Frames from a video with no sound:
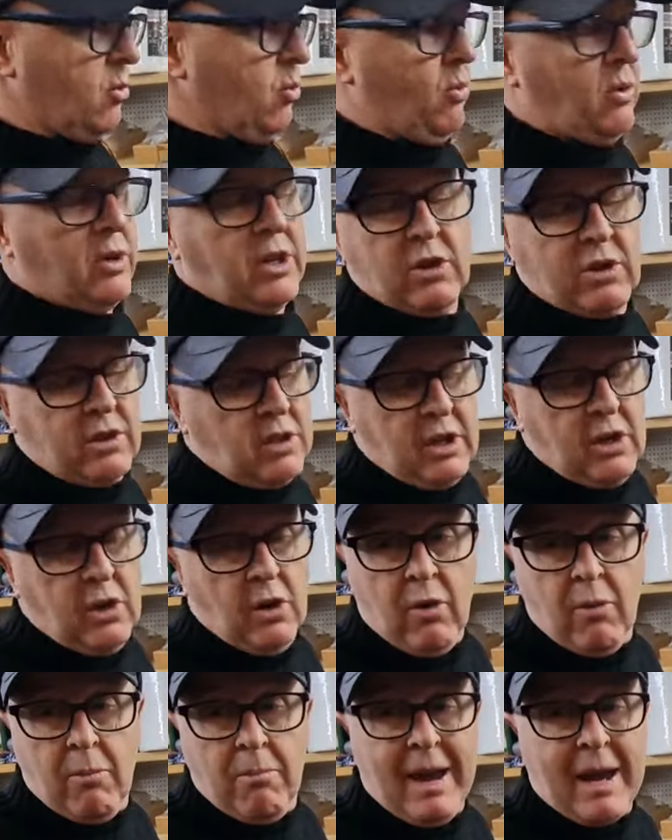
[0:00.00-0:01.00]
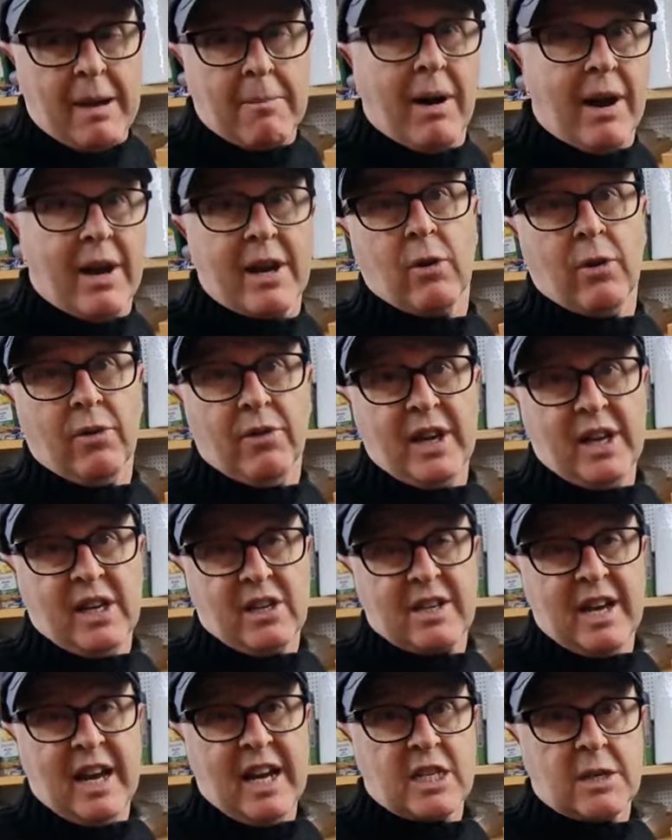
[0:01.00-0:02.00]
you don't make money on
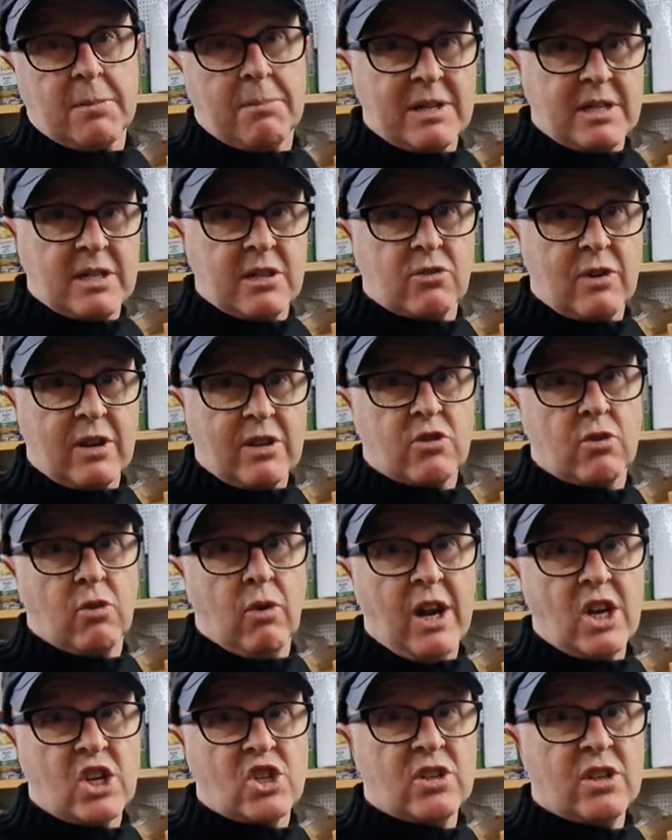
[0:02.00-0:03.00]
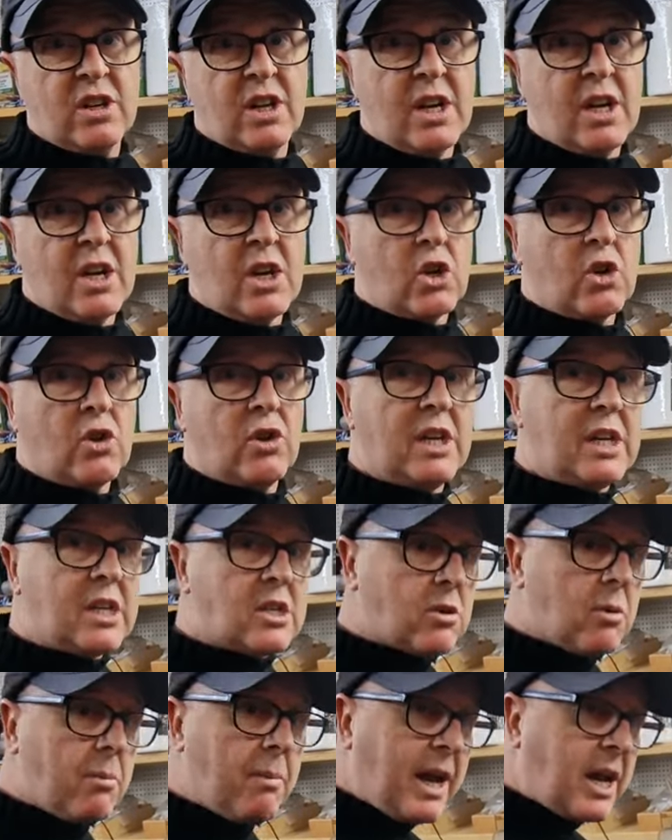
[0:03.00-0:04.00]
this. As a business restoration, you need
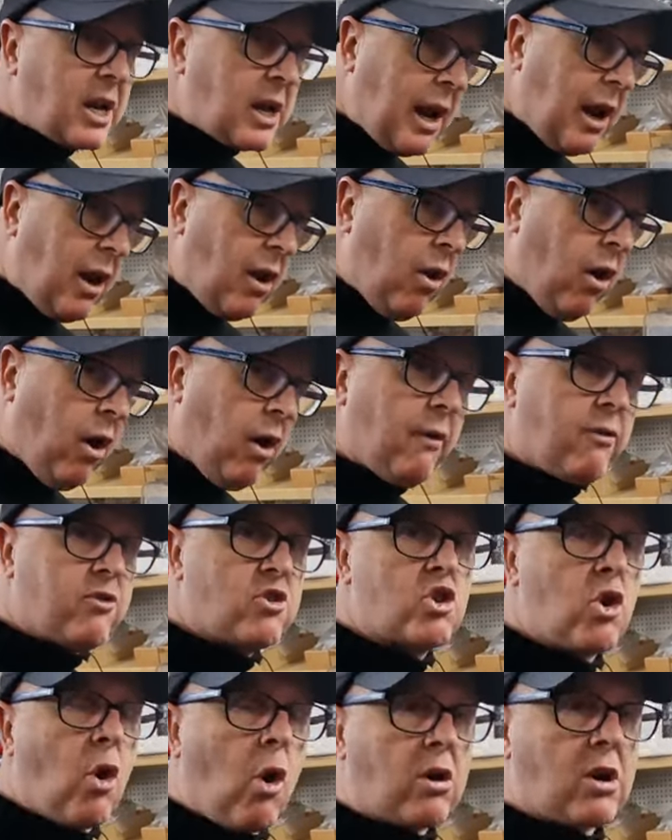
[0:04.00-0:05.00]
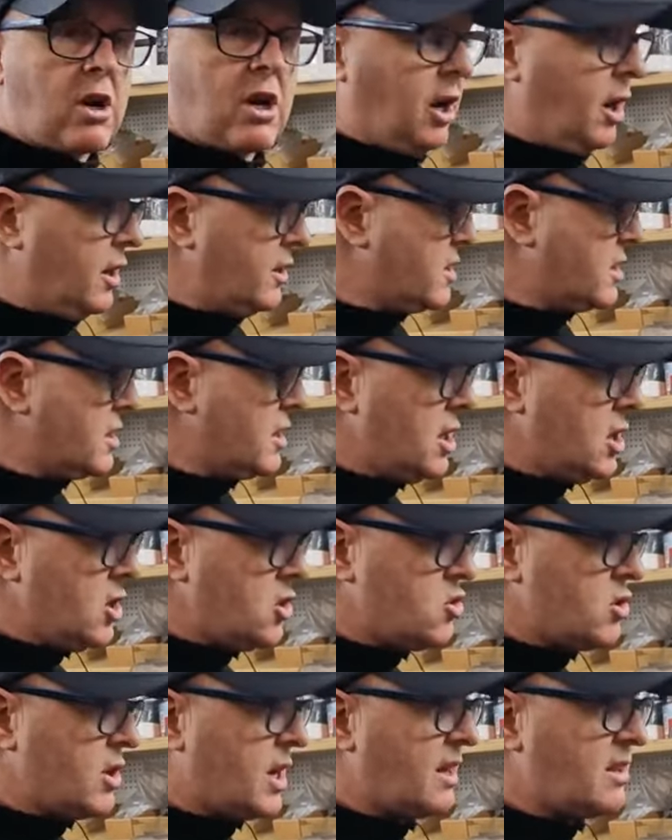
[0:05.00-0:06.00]
to make a lot of shortcuts
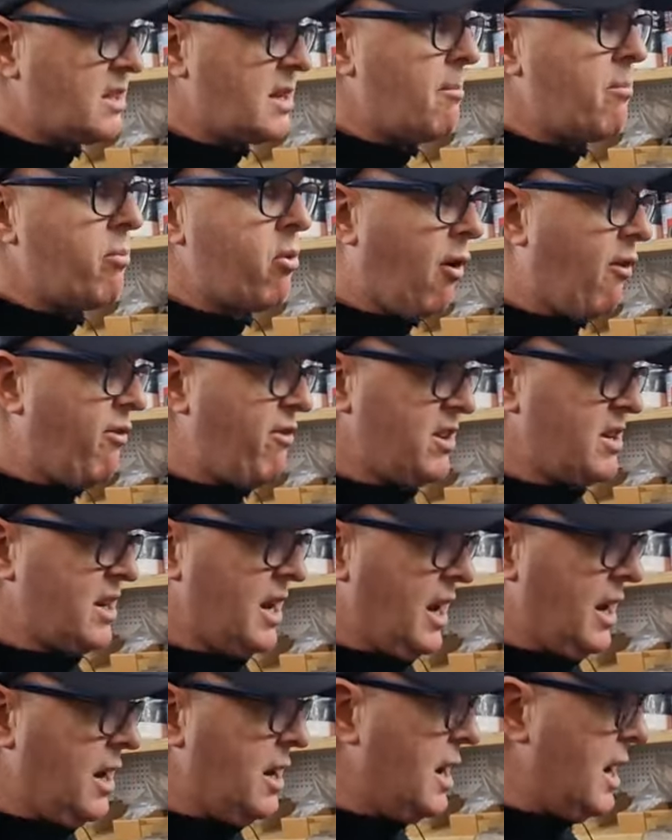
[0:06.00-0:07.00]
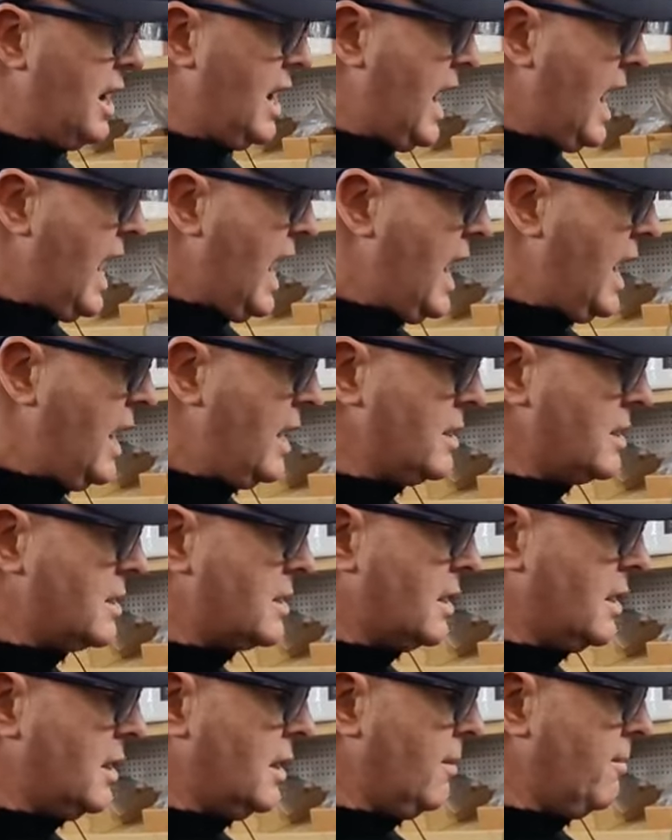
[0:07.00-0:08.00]
to get some profit in, and
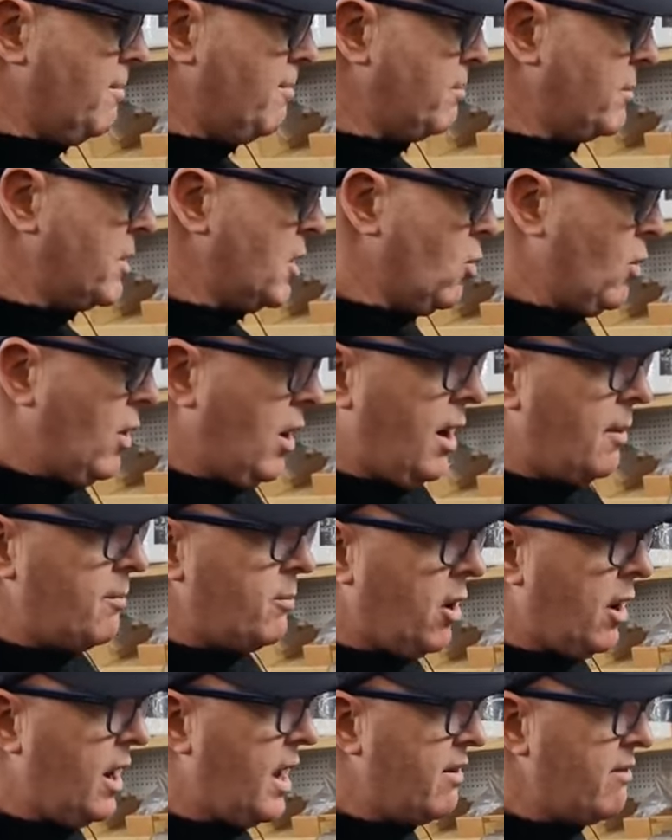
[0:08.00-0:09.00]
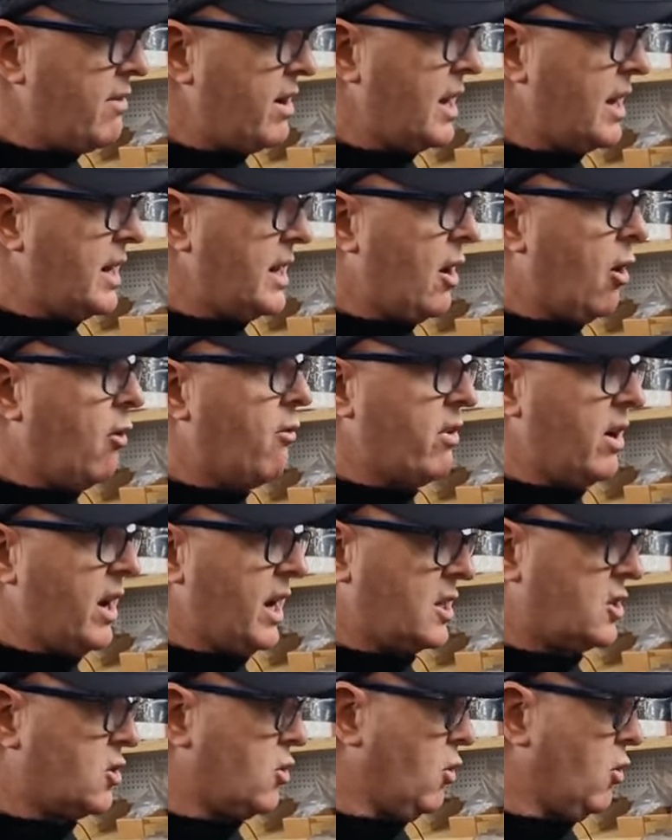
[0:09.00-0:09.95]
well, I'm not having any overhead